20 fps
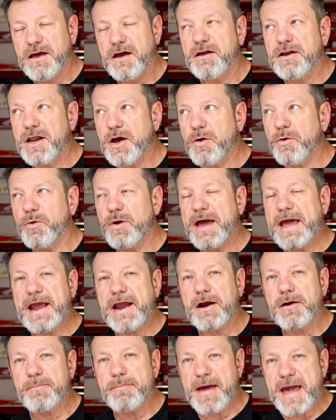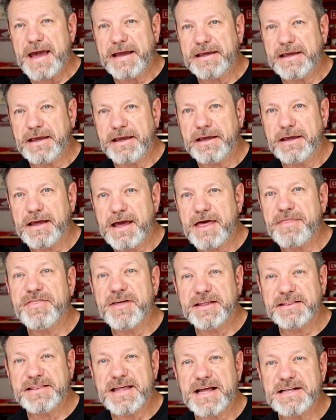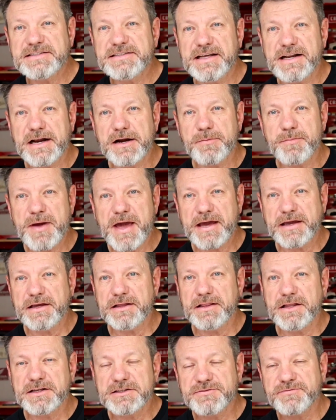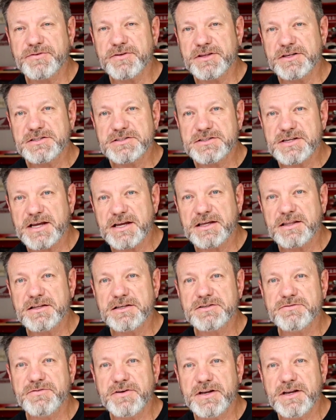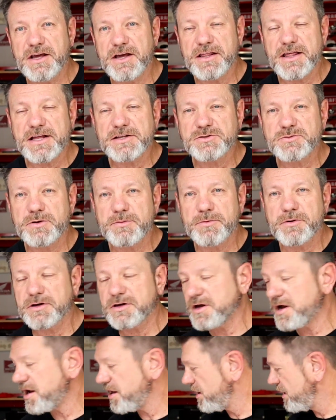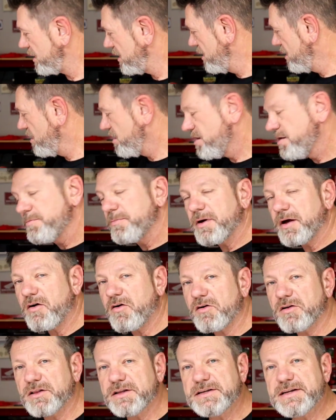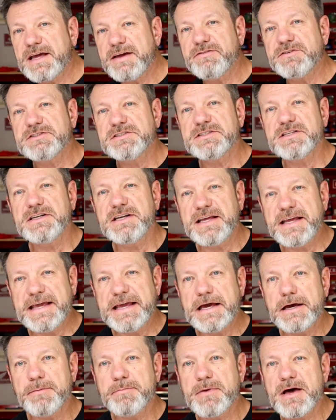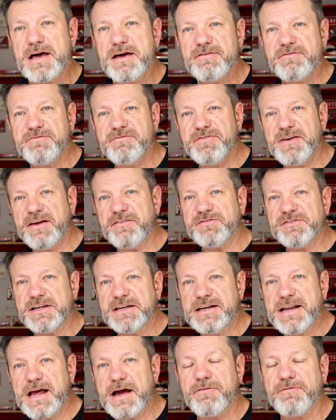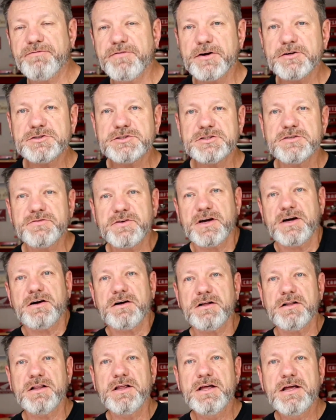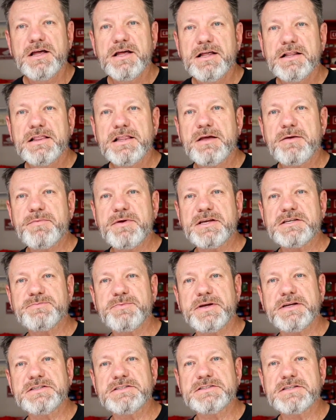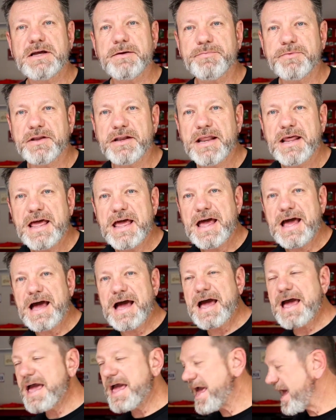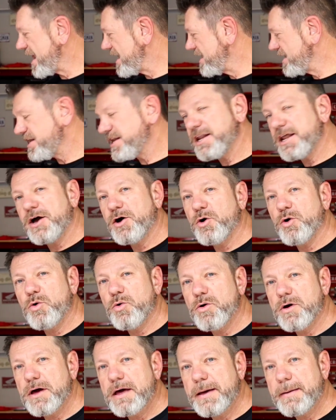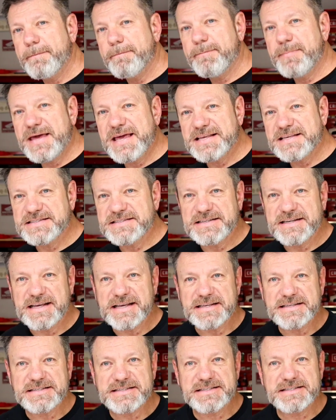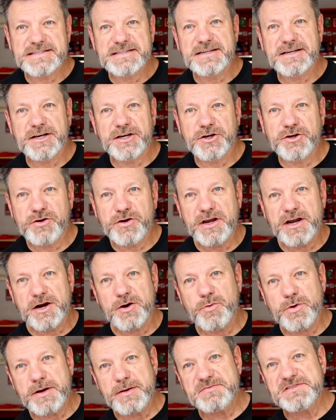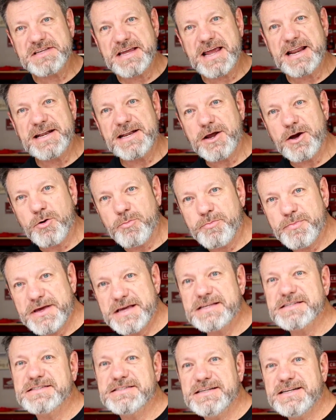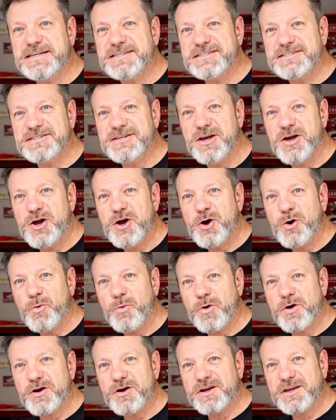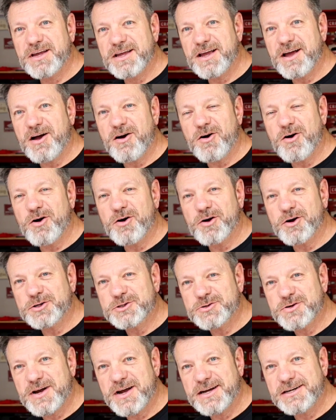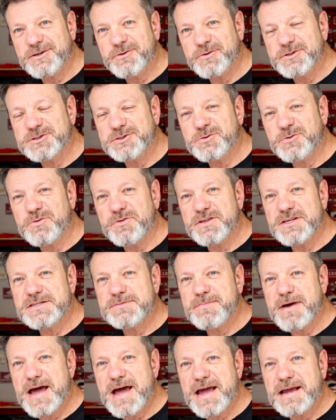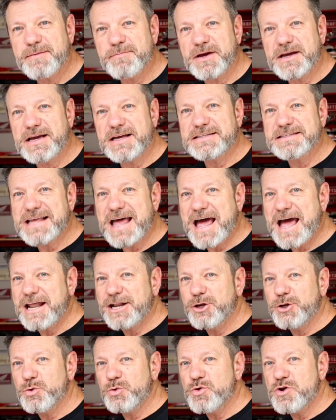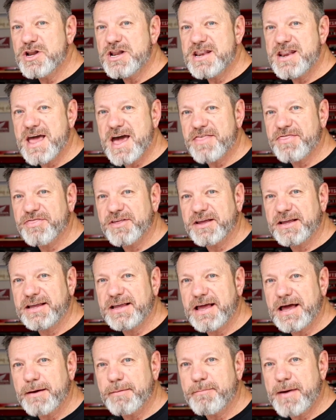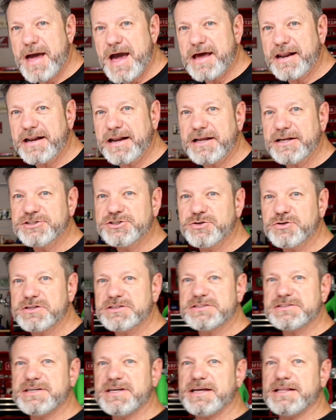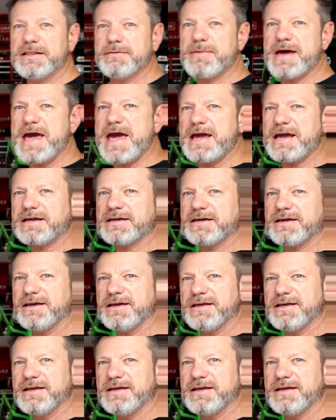No, Aermacchi. I think that's it, Aermacchi. That's, for the sake of this video, that's what I'm going to call it. But Harley Davidson M50. Now, first of all, let me explain something. I had no business, do you hear what I'm saying? No business working on or trying to restore this bike because I knew nothing about it. As you can see in the back,